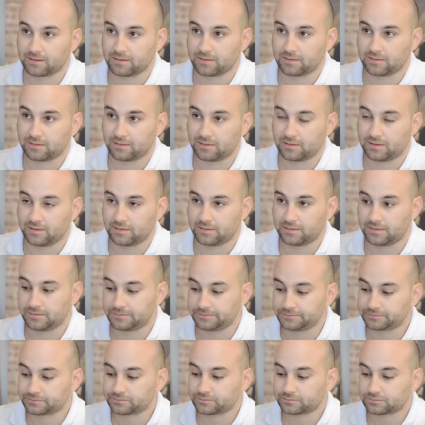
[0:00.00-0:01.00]
Yeah, well,
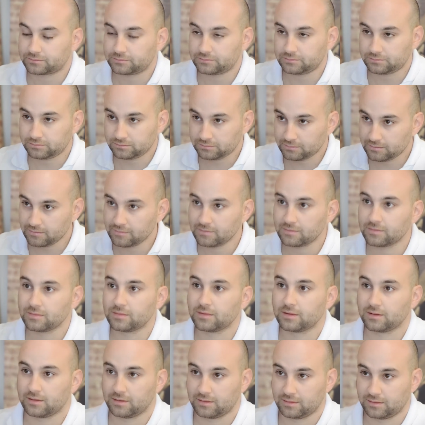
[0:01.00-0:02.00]
you're actually measuring. You're not
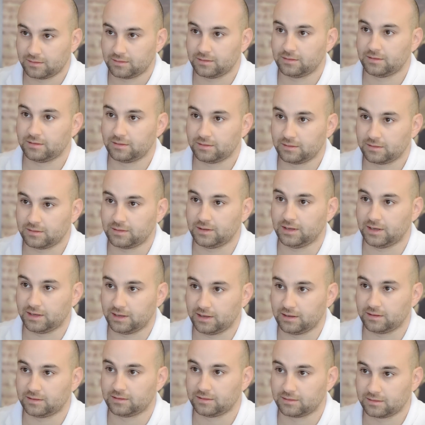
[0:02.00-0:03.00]
going, like, that looks
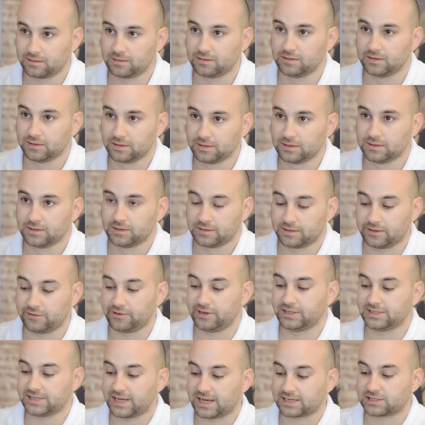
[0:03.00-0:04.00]
glossier to me. There
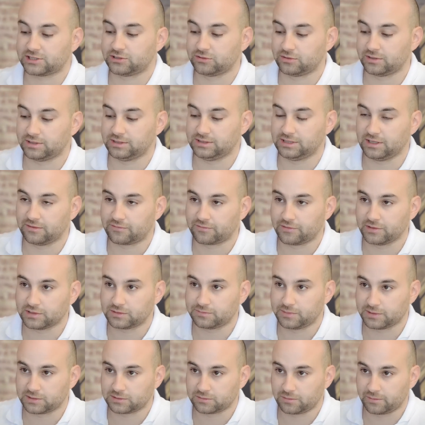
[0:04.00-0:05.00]
is actually a difference
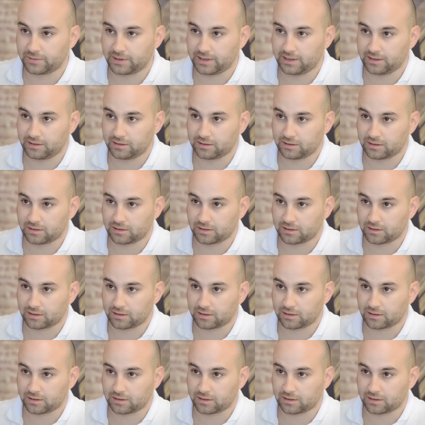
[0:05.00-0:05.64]
between